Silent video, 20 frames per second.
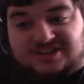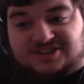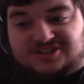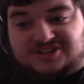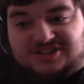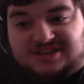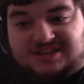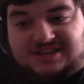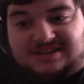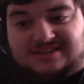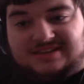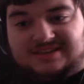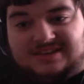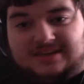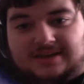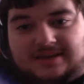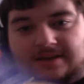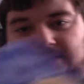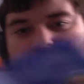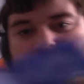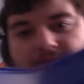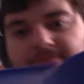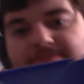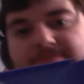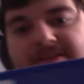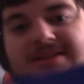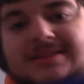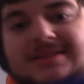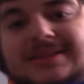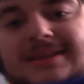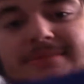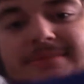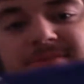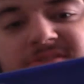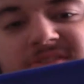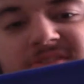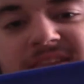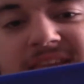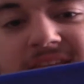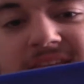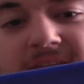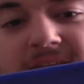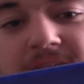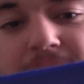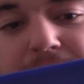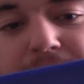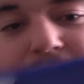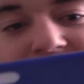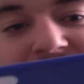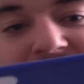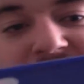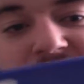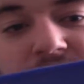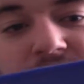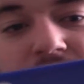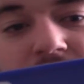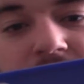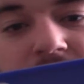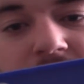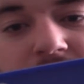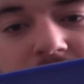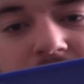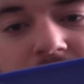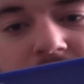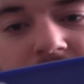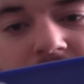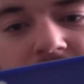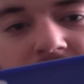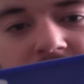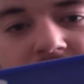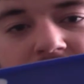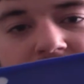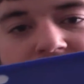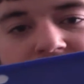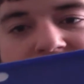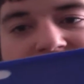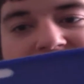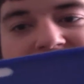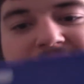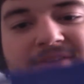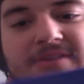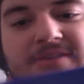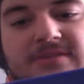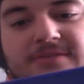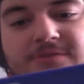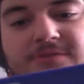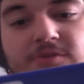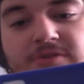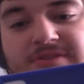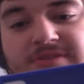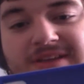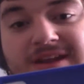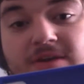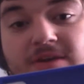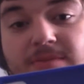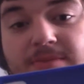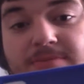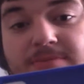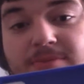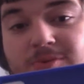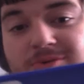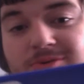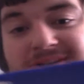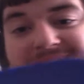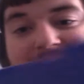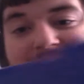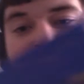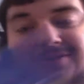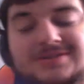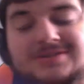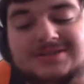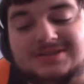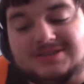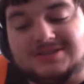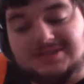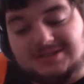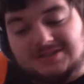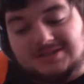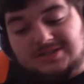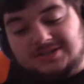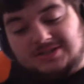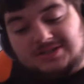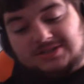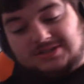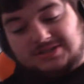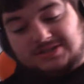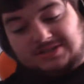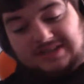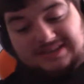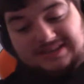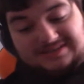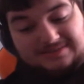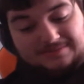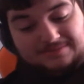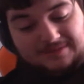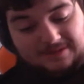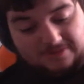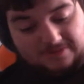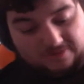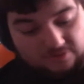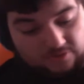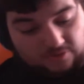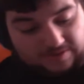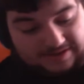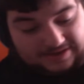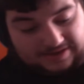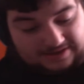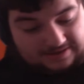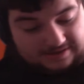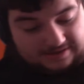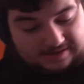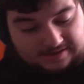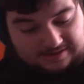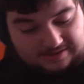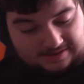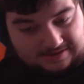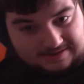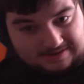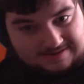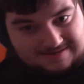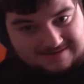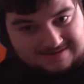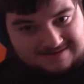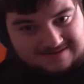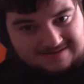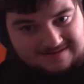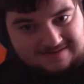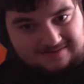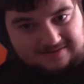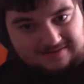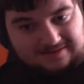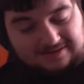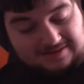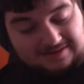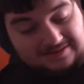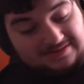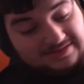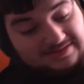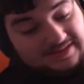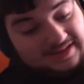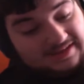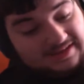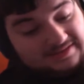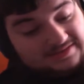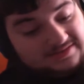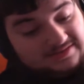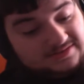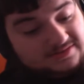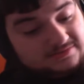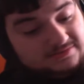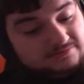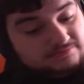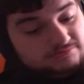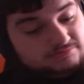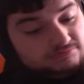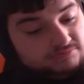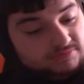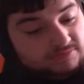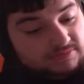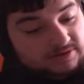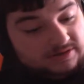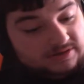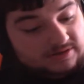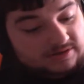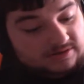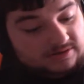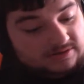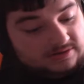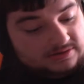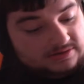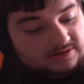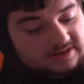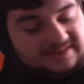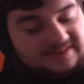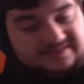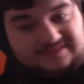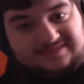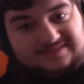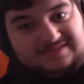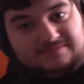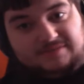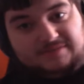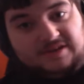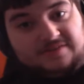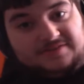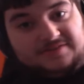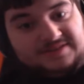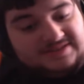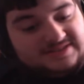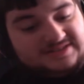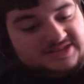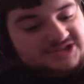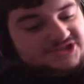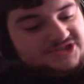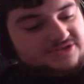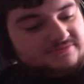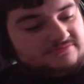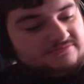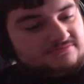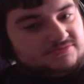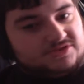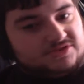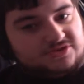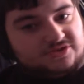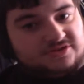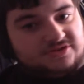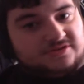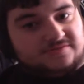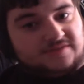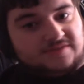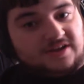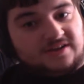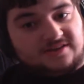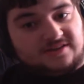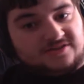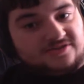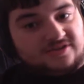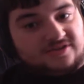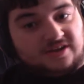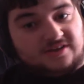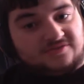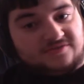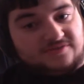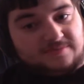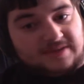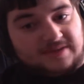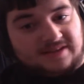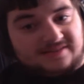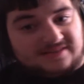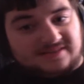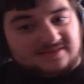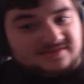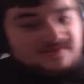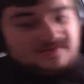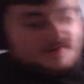here. The clips for the manual have either fallen out or been pulled out. That's a bit annoying. Disc is in perfect condition. Couldn't ask for a better disc, to be